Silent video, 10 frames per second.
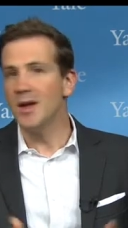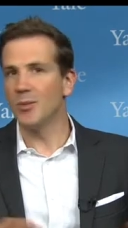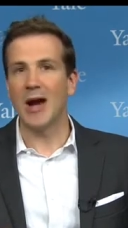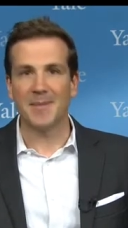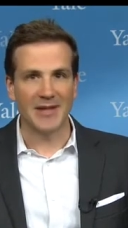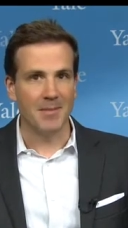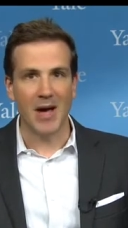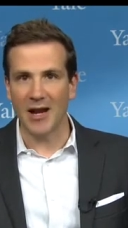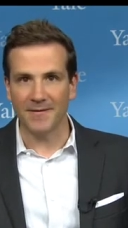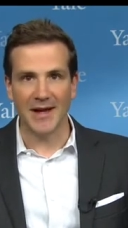Perhaps they
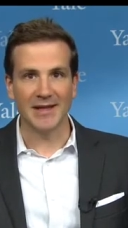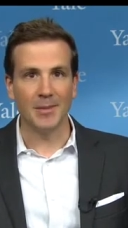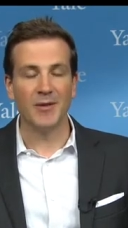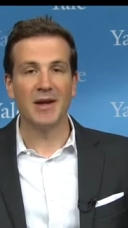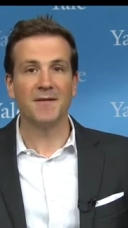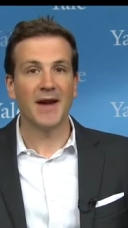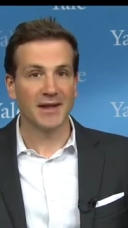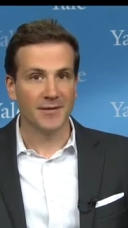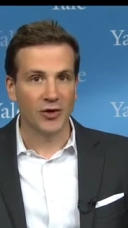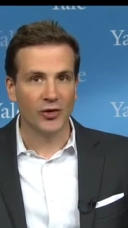modify some of the
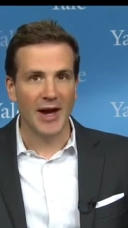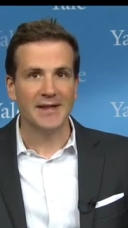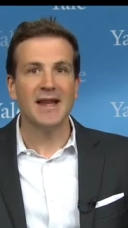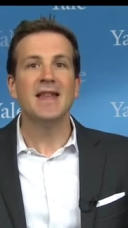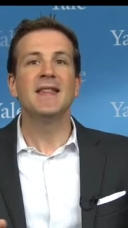effects of stress.